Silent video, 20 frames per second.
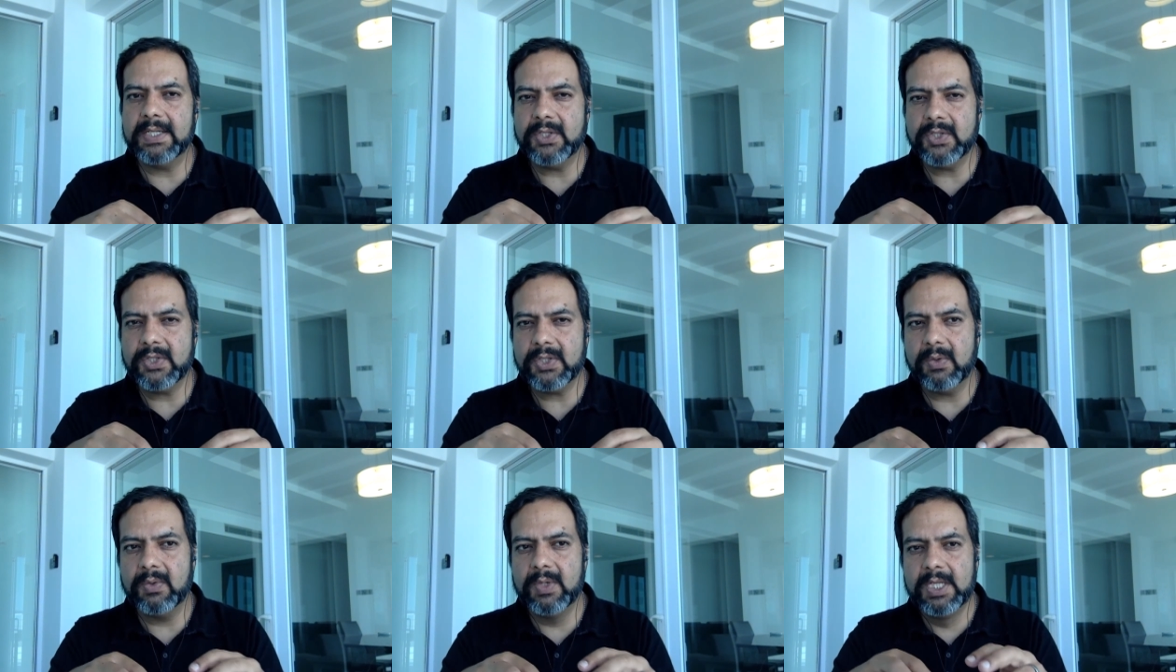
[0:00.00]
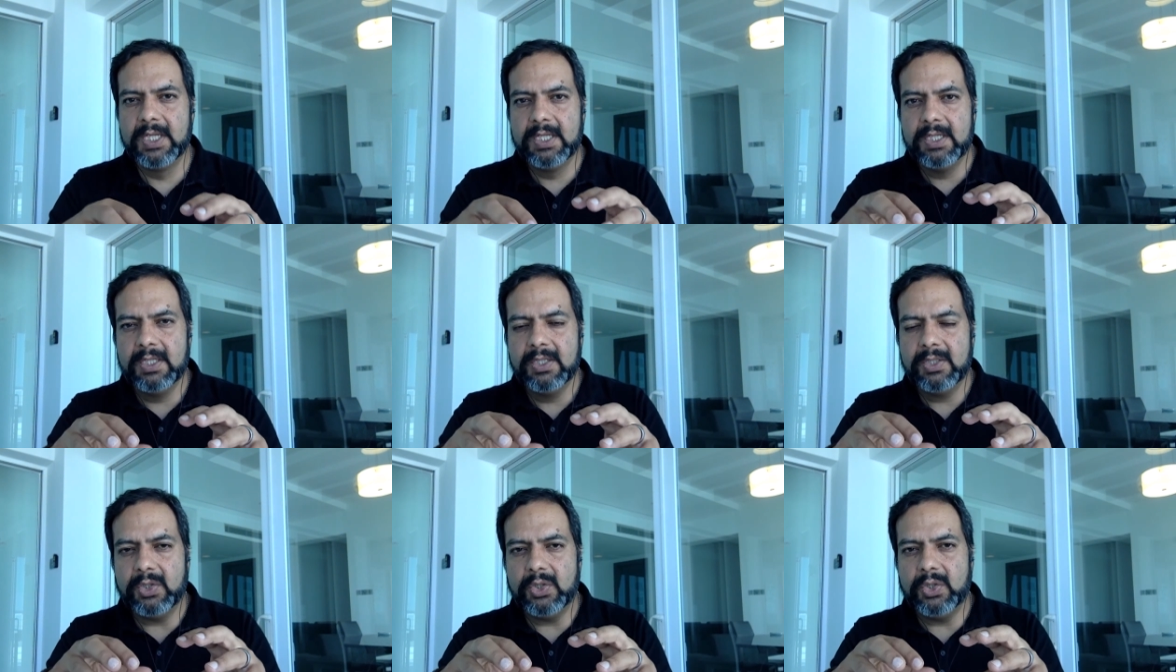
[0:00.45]
So
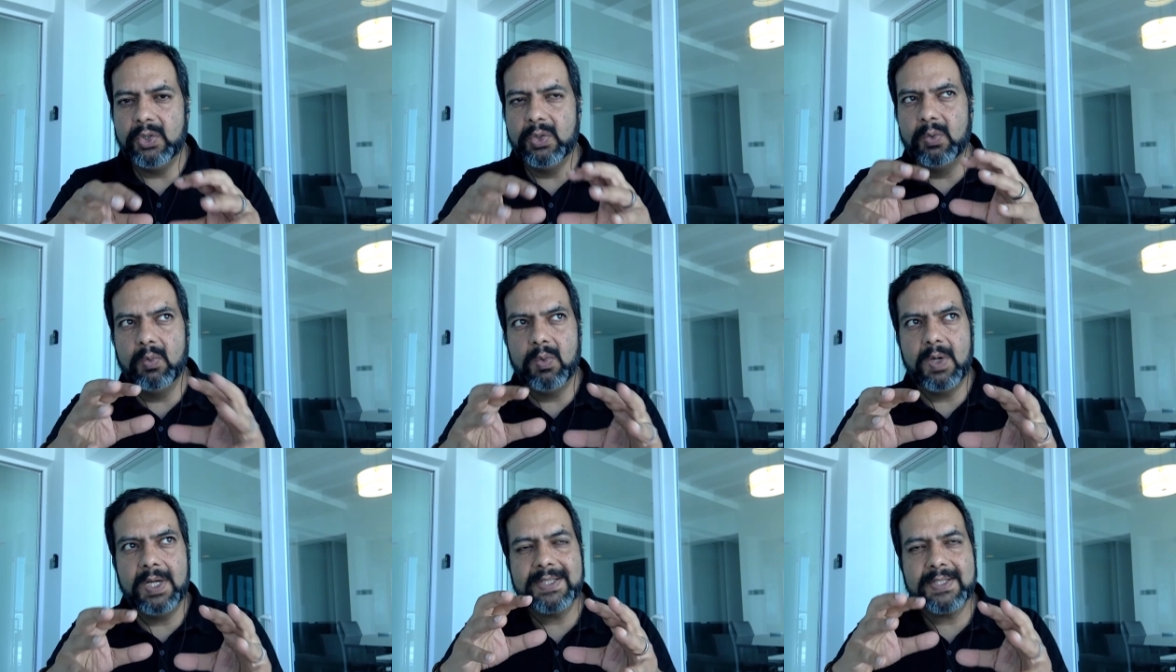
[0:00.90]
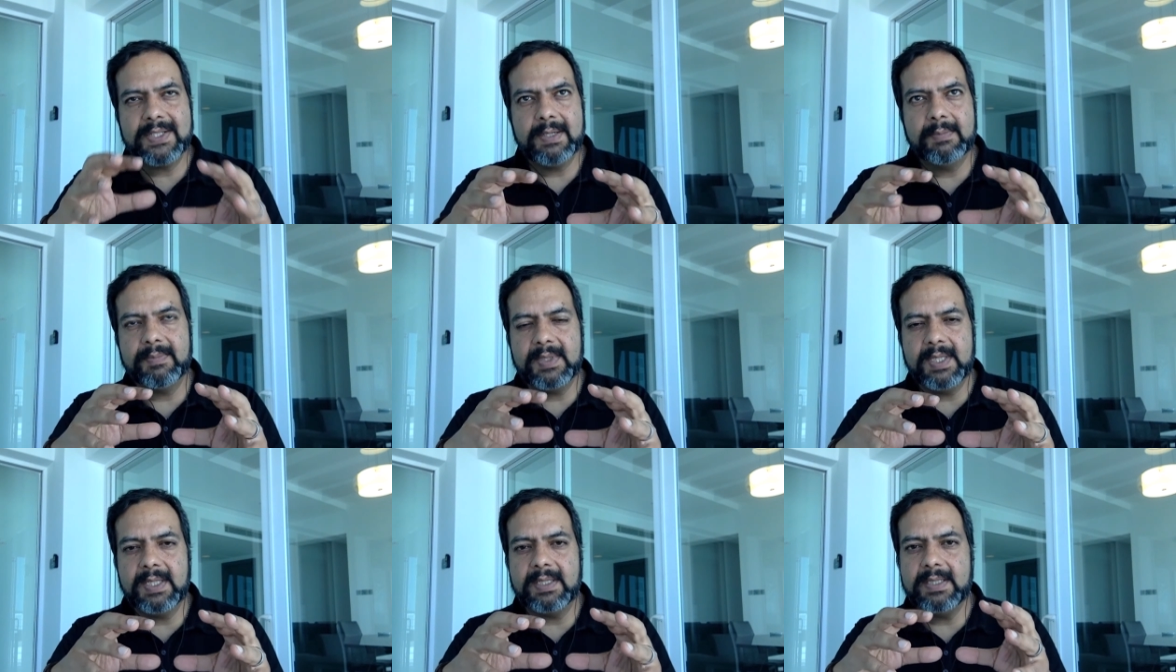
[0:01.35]
you want
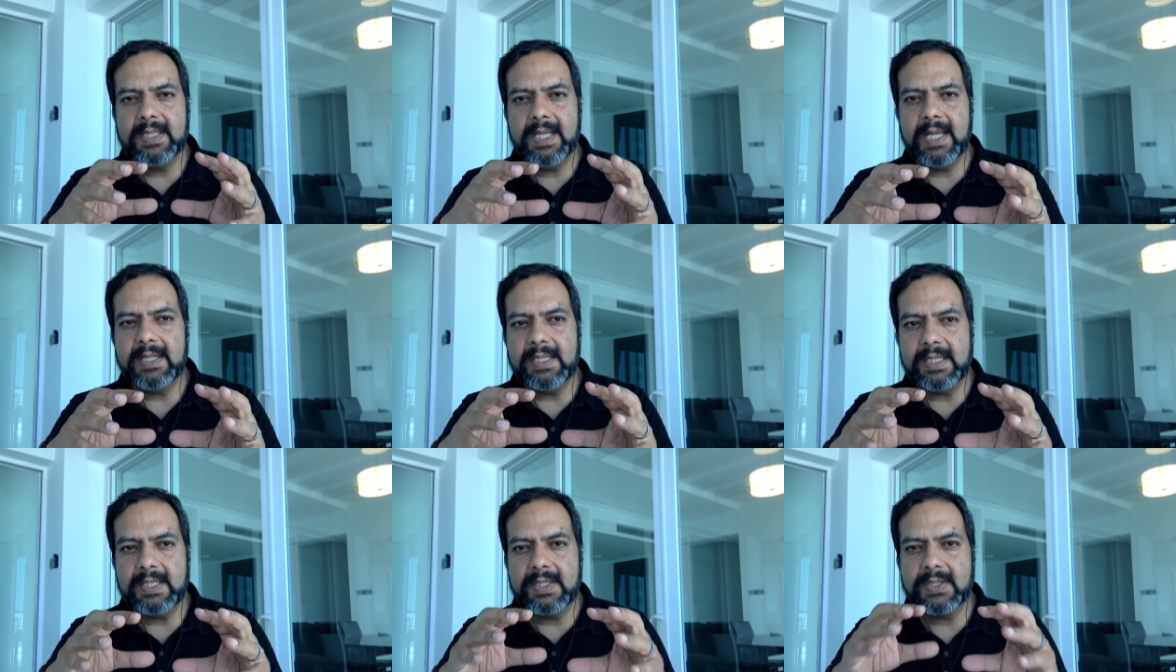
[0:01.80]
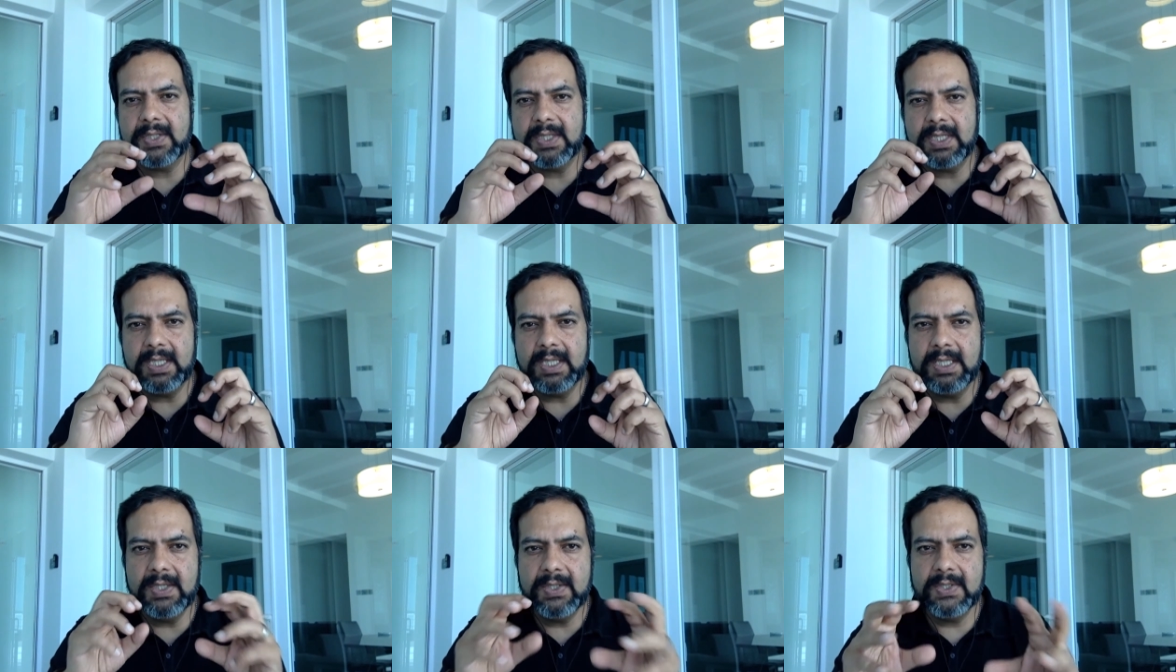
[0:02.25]
something that is
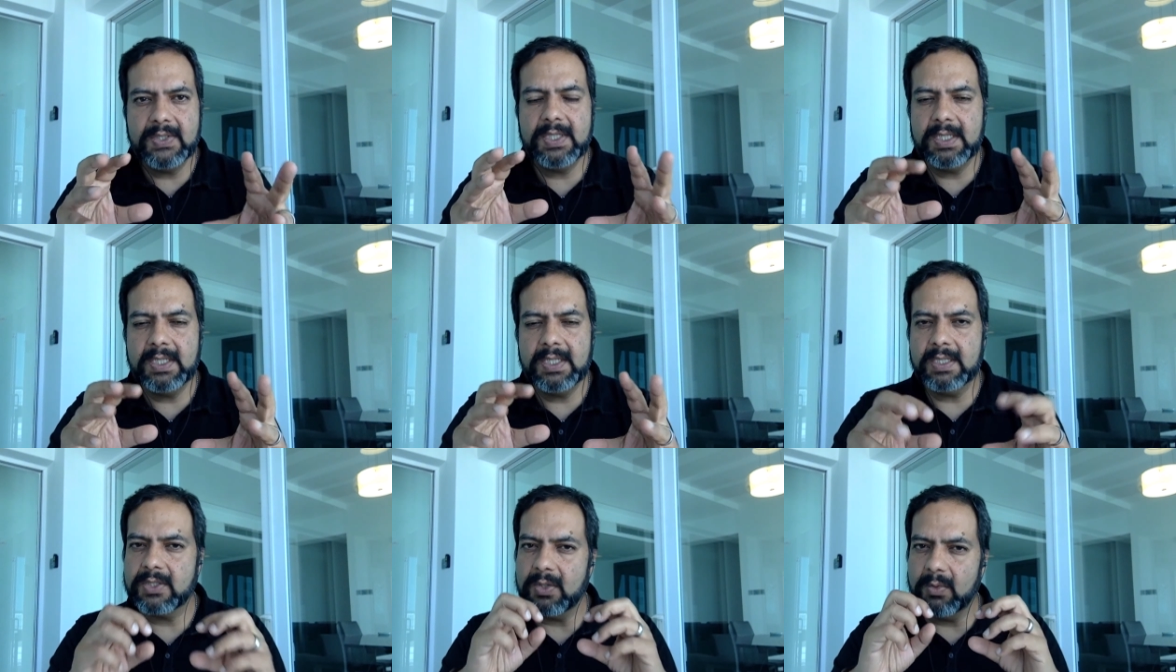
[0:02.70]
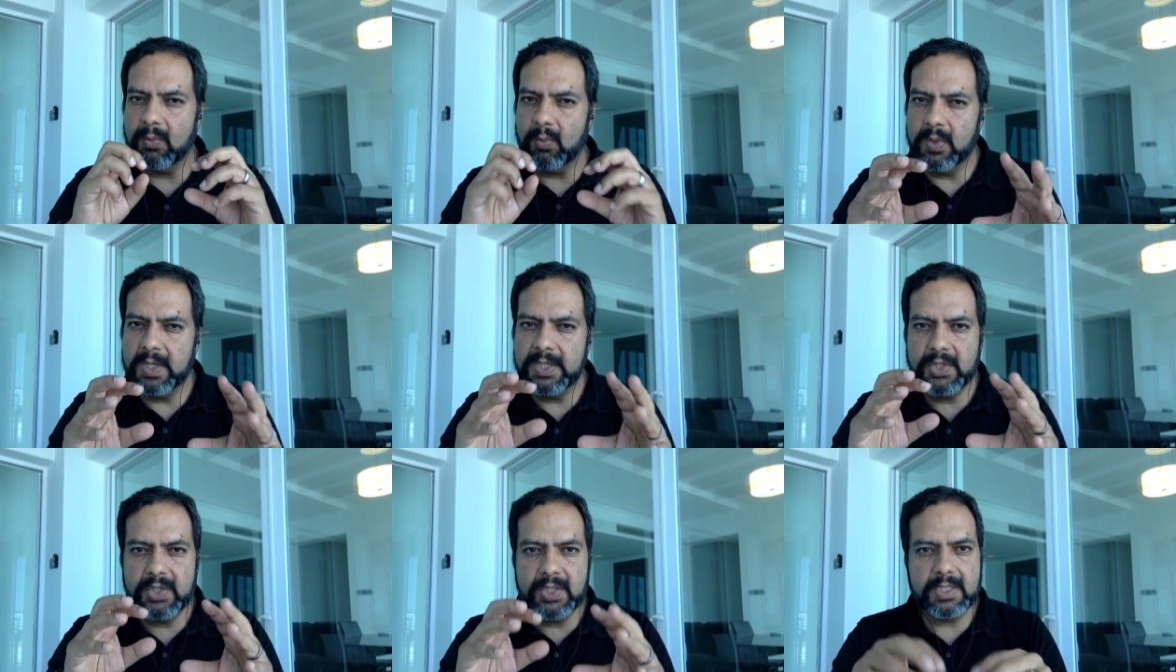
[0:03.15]
easy, it's a
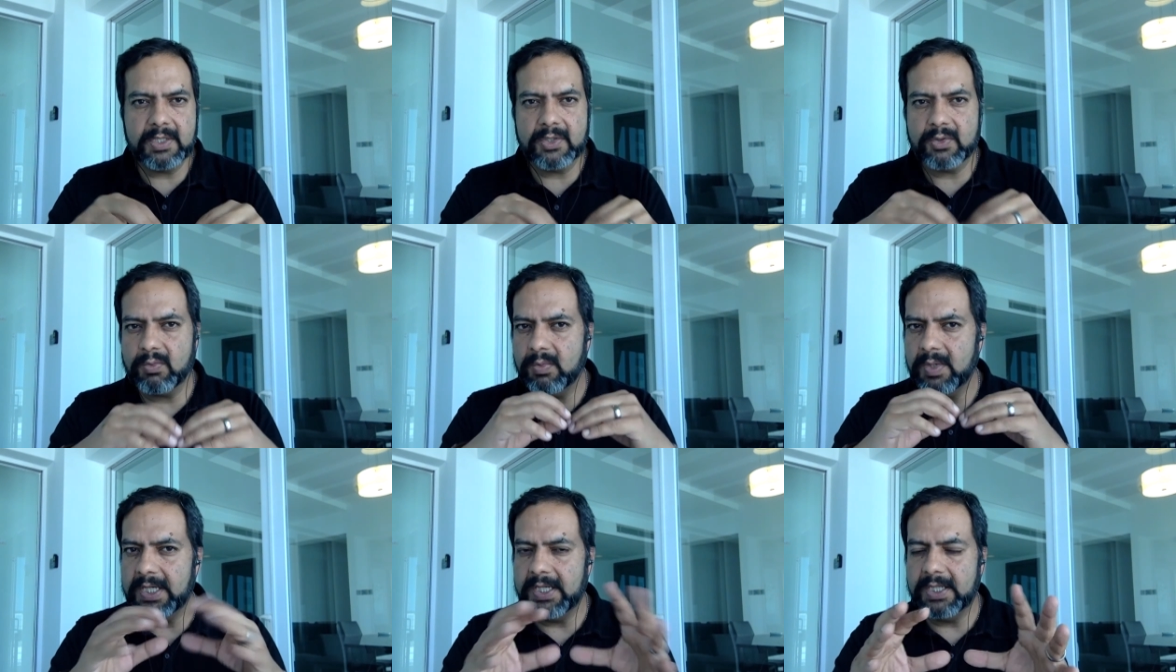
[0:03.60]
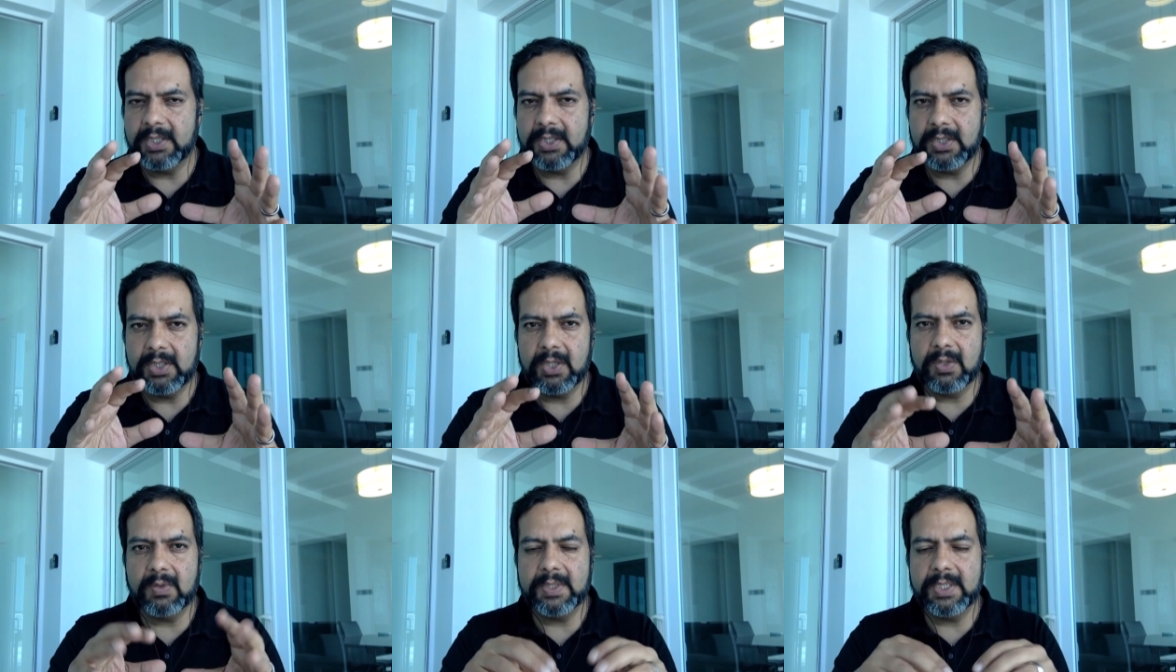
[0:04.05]
widget, it's ready to
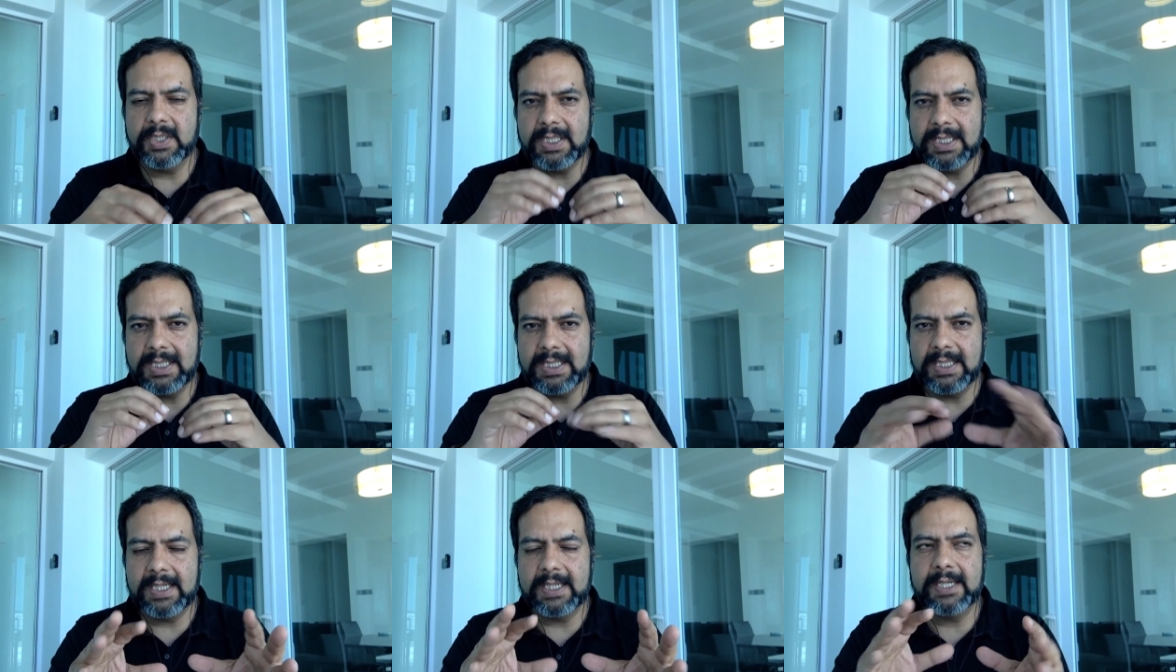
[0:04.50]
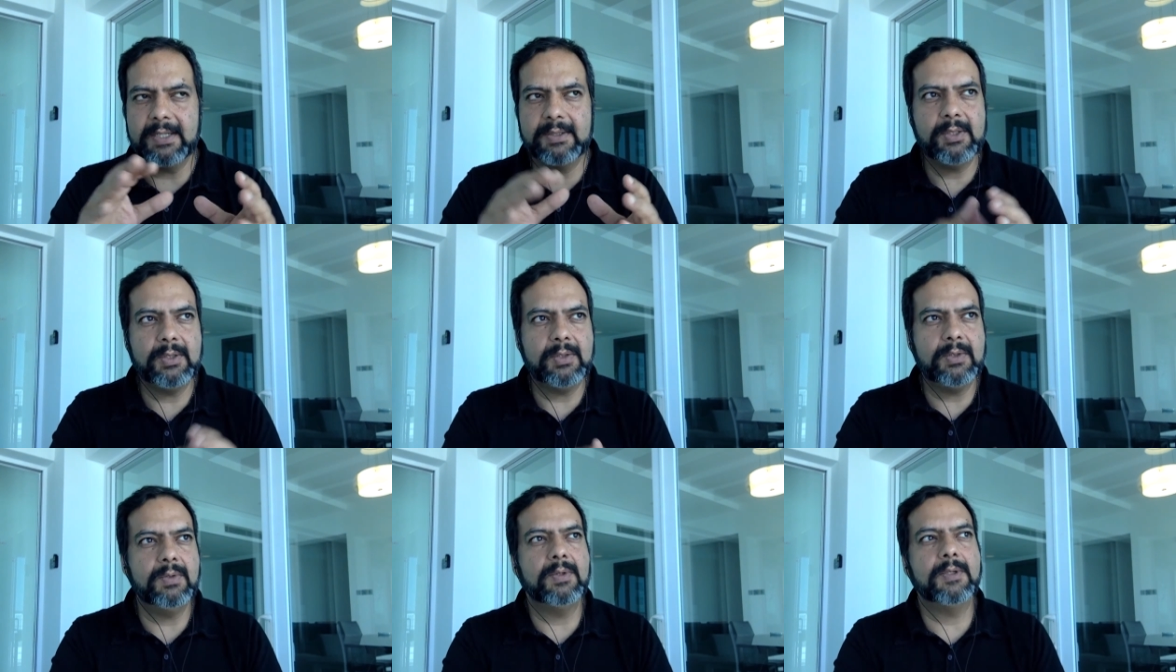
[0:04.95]
go, and you can get it out
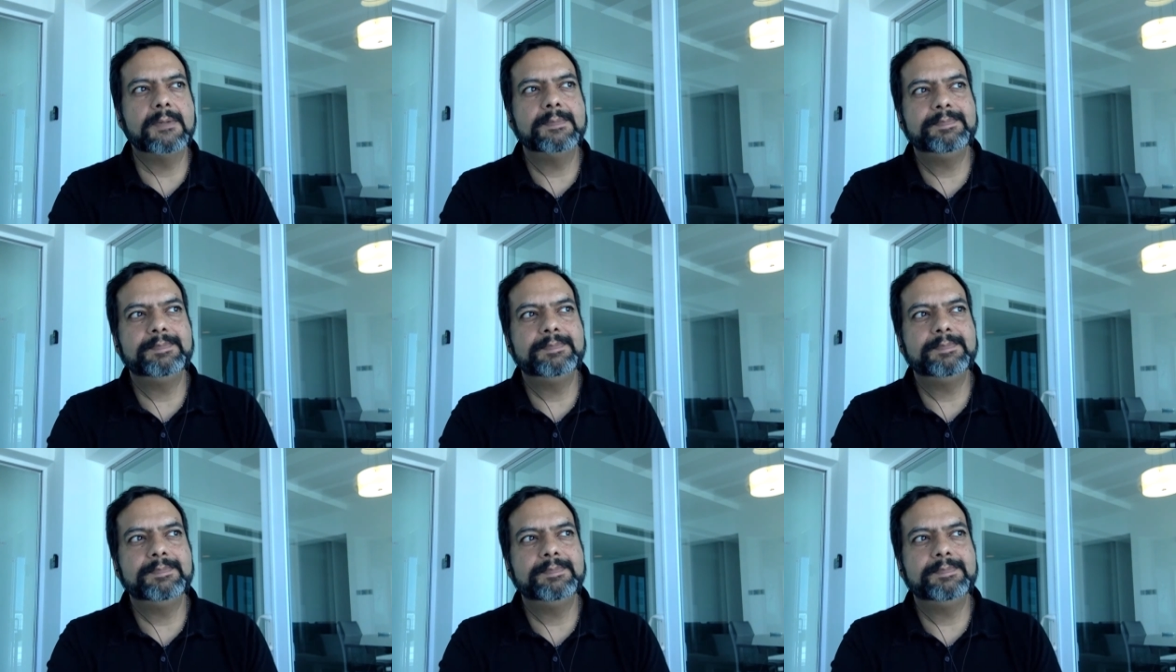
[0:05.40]
the door.